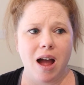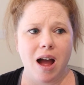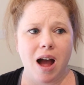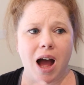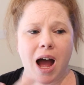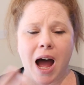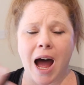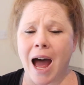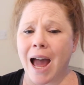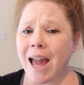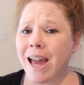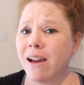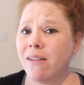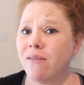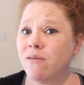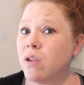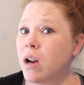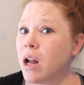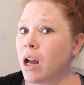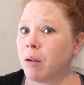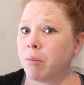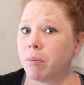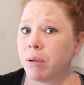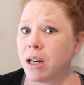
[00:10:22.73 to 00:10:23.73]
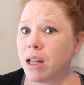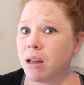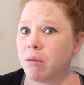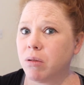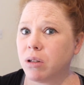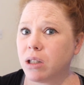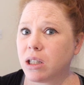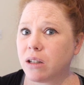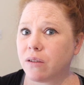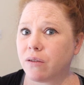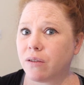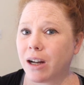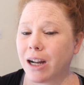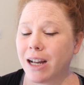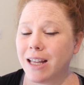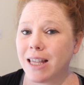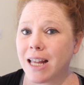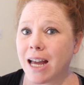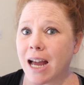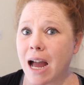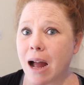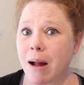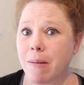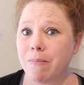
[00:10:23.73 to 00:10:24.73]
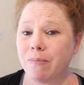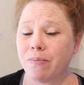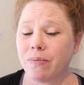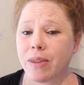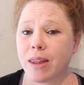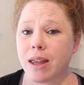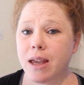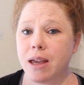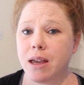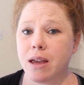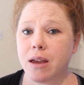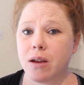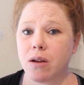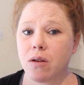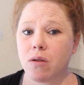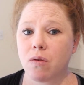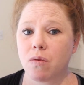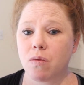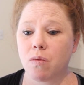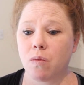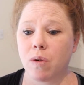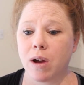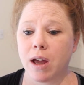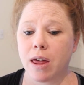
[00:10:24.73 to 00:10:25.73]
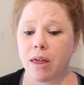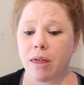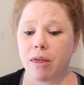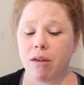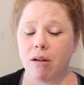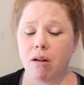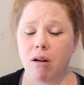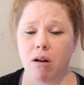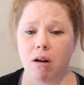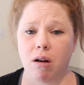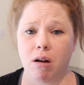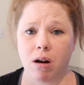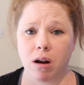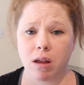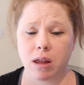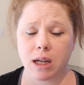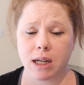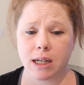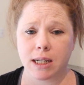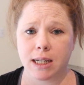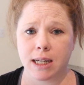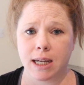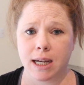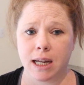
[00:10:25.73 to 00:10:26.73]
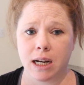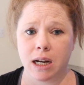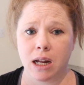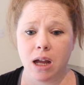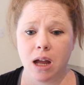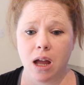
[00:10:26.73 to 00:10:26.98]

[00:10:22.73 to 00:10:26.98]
I have not been able to find that with Arlington,